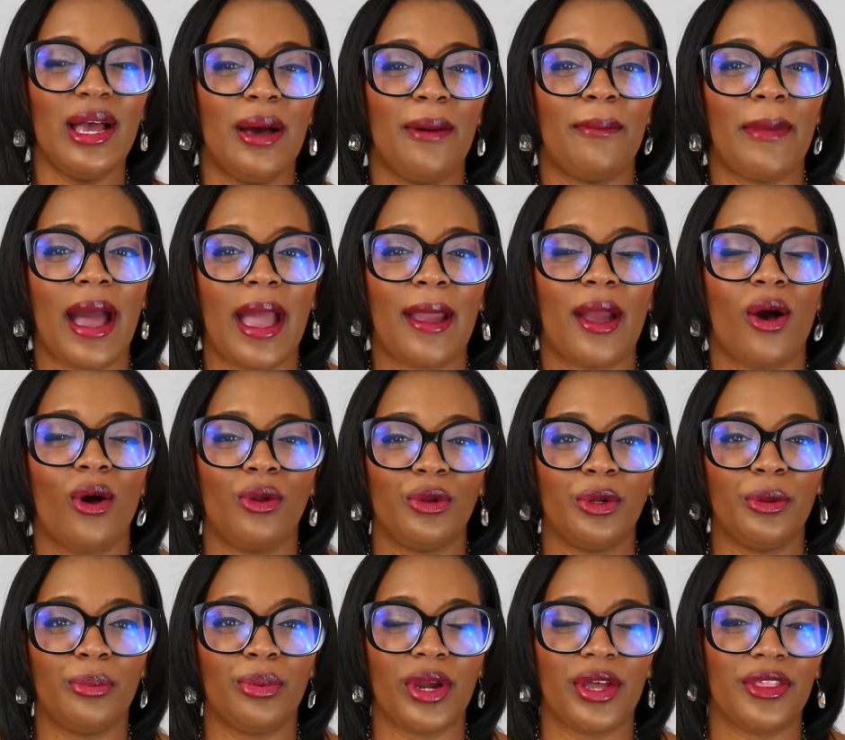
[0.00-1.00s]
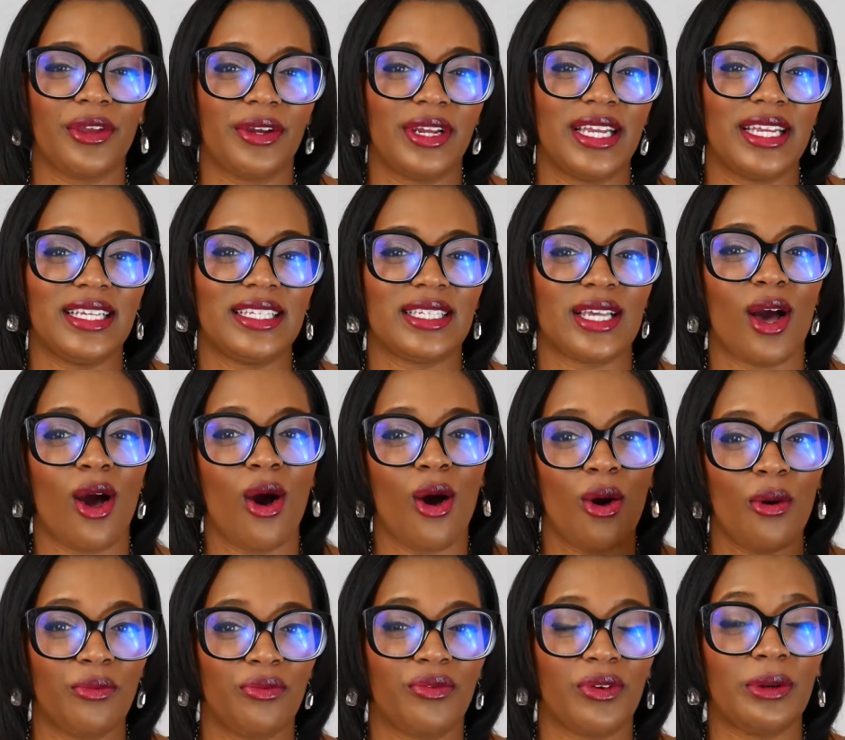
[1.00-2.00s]
My older brother is
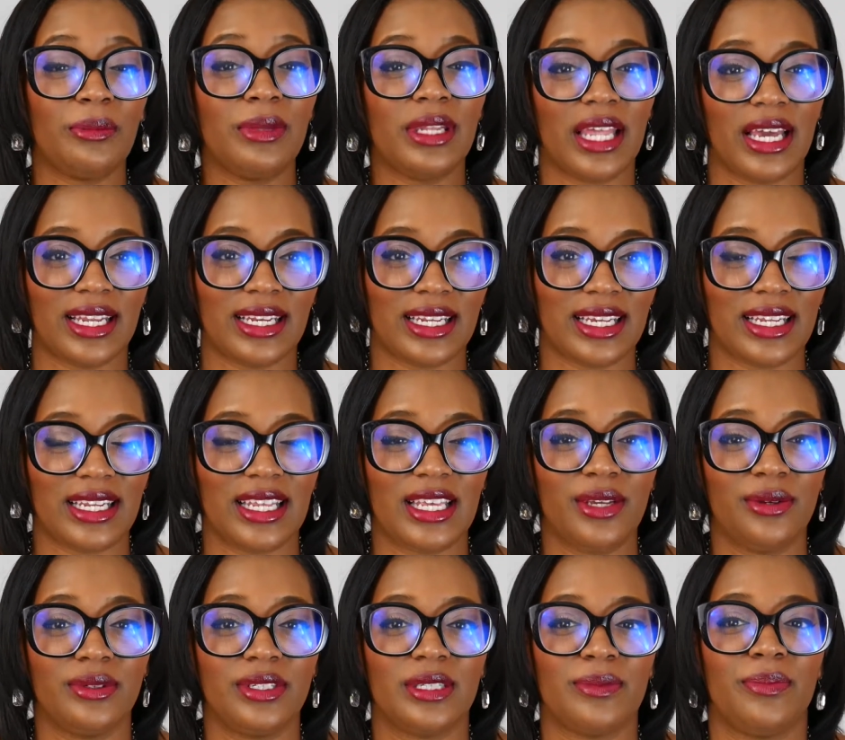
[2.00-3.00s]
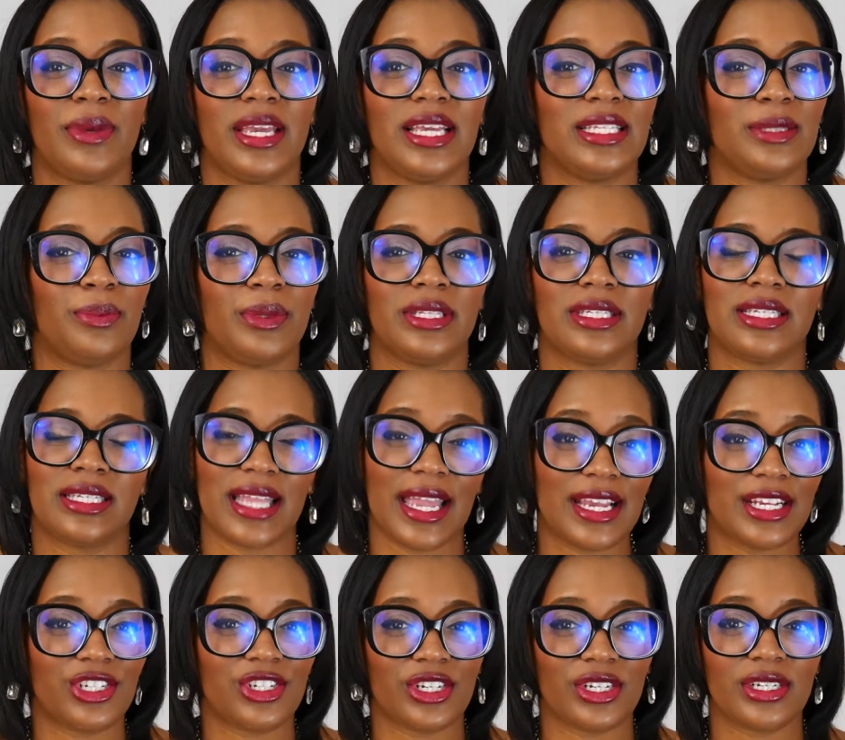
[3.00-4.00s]
home from London. He's been
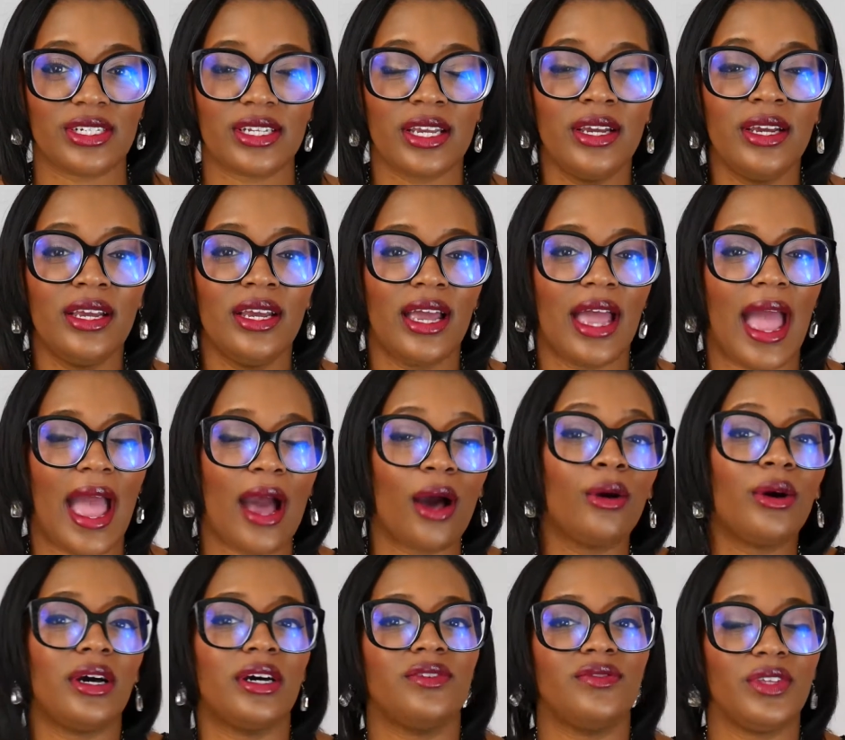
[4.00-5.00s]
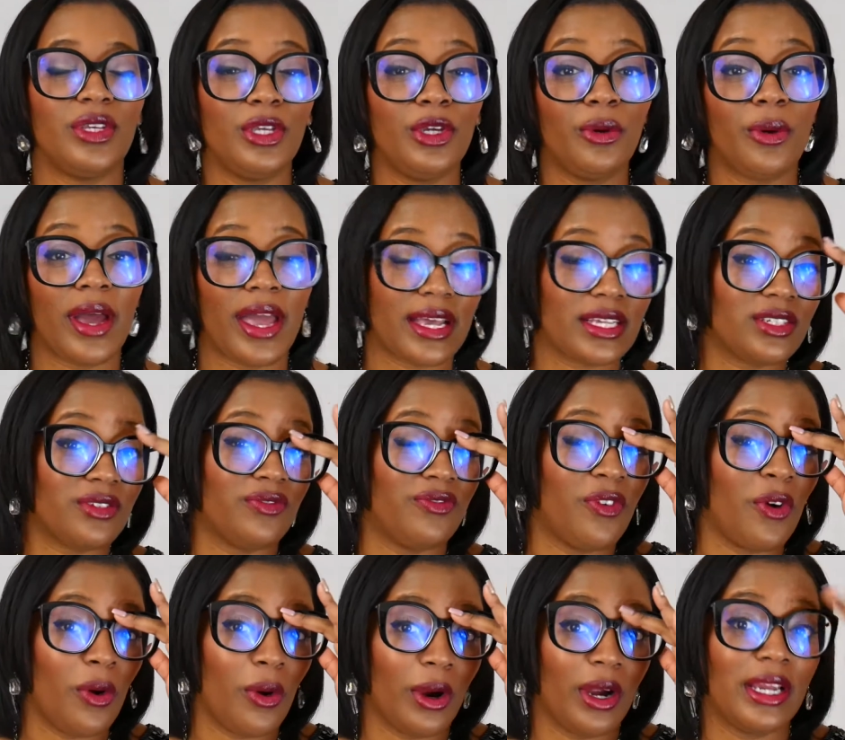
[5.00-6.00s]
stationed out of the U.S.
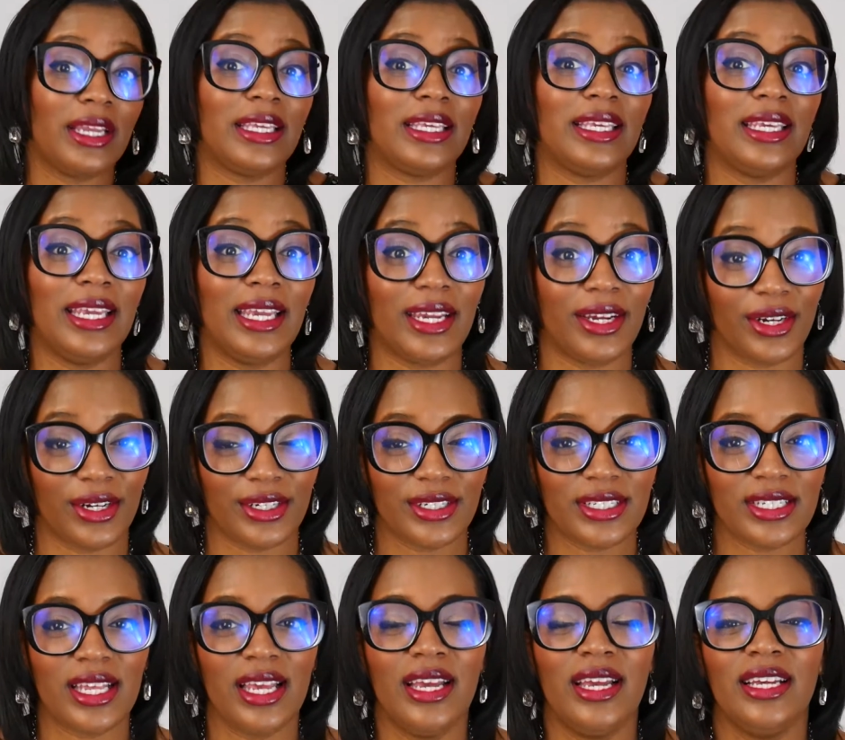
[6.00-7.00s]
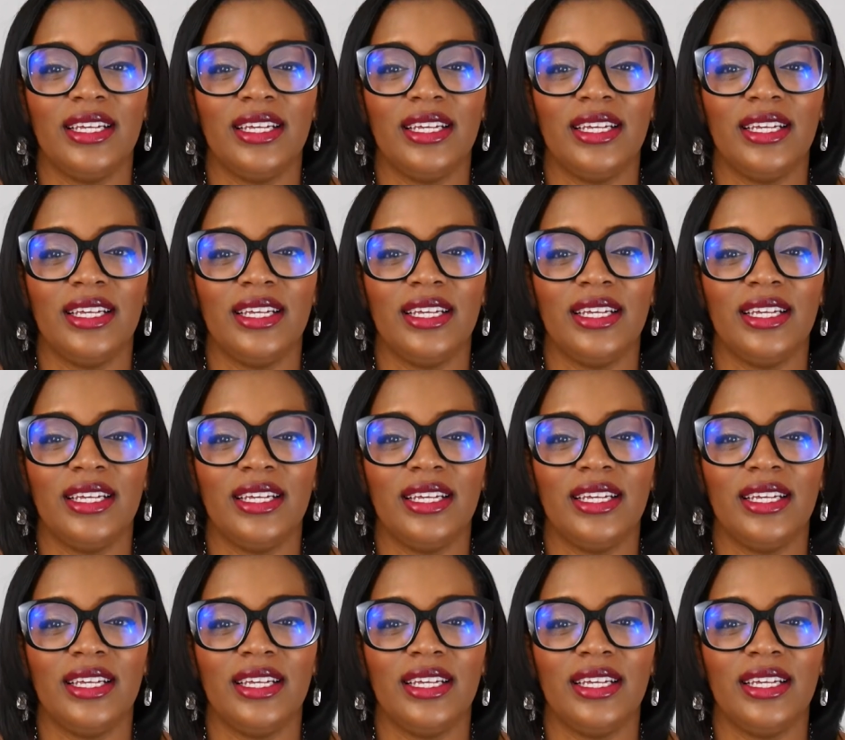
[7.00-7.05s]
for years.